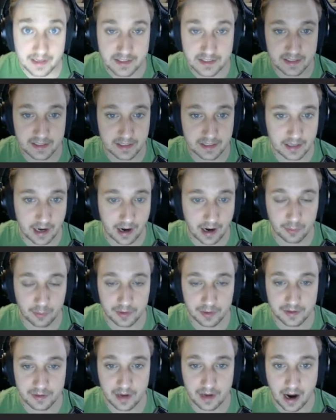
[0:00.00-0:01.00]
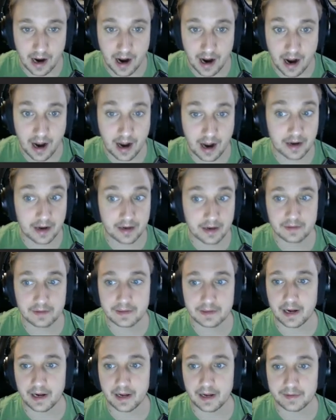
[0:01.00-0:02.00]
thing I would highly,
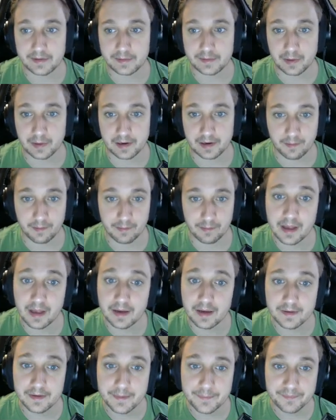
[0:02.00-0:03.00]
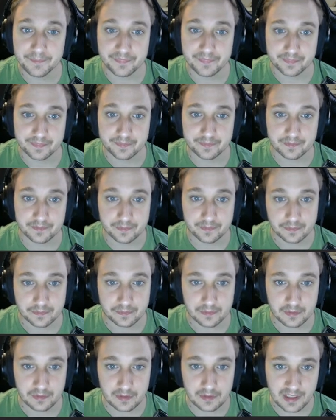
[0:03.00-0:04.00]
highly recommend
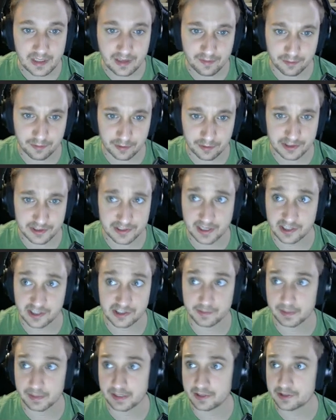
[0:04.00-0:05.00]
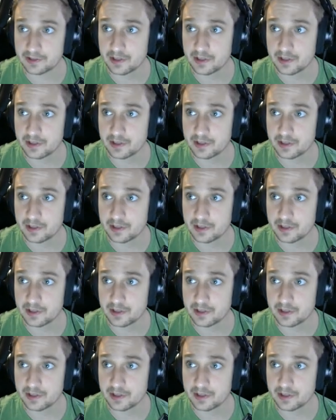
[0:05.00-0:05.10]
for this section, because